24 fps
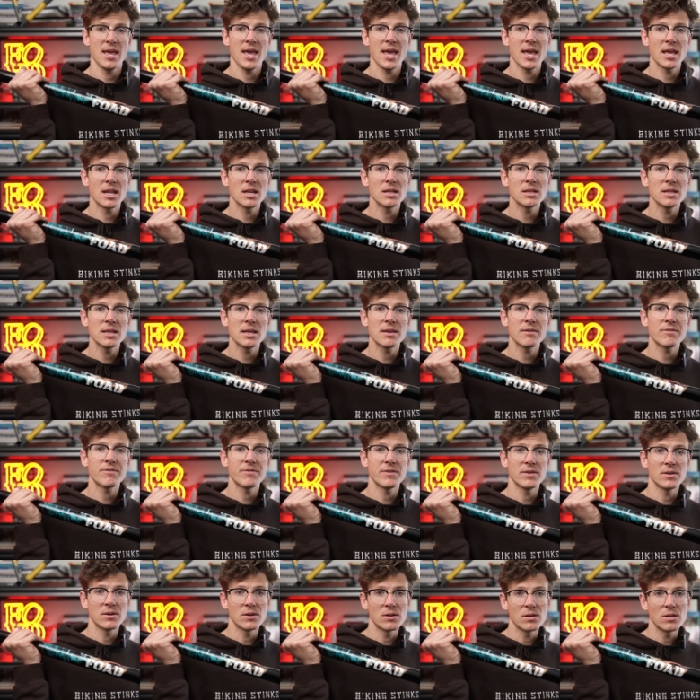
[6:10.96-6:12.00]
handling
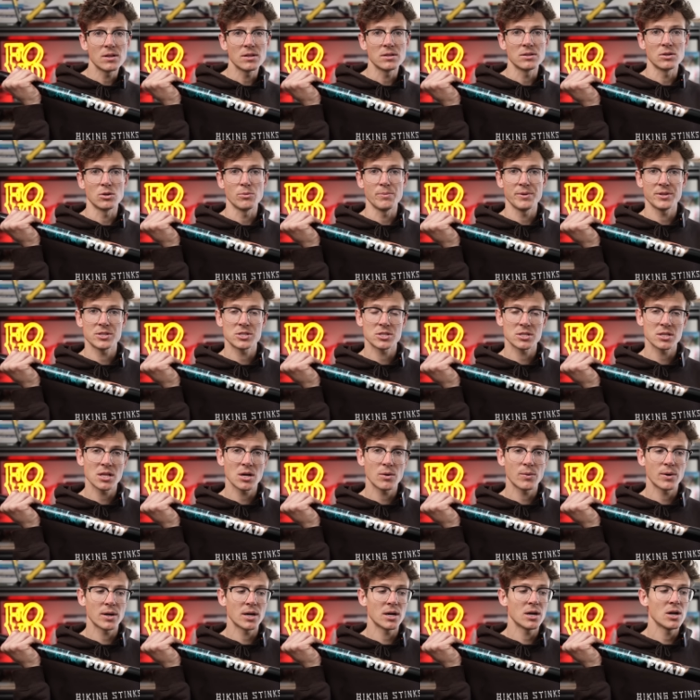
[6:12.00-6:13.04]
feel a little bit
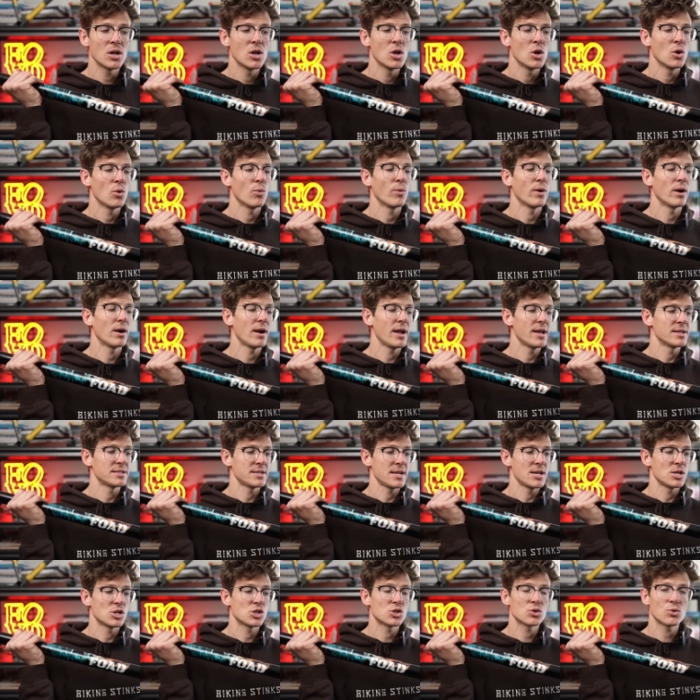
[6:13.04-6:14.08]
slower, whereas
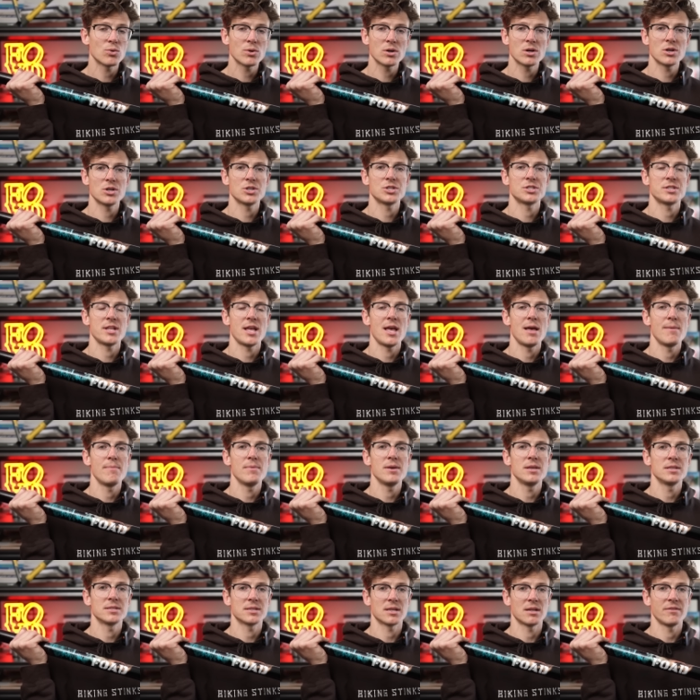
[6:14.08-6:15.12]
a shorter stem
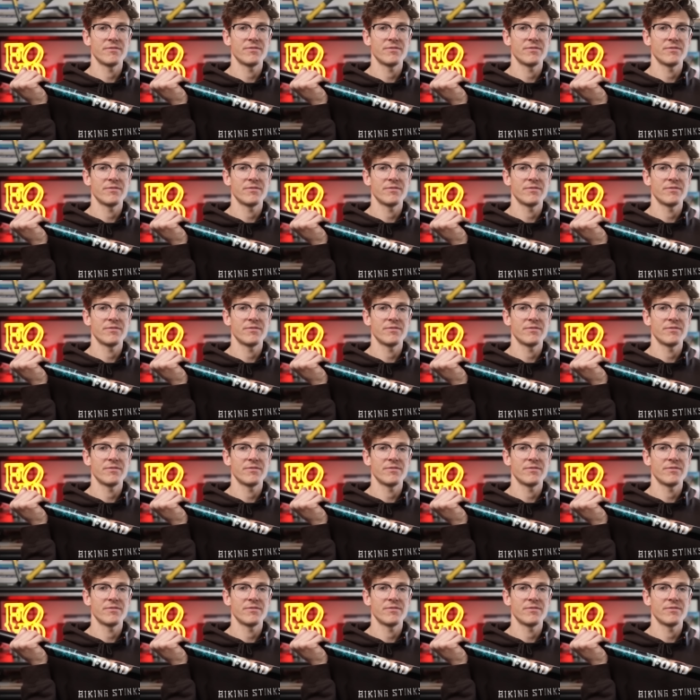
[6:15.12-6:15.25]
is going to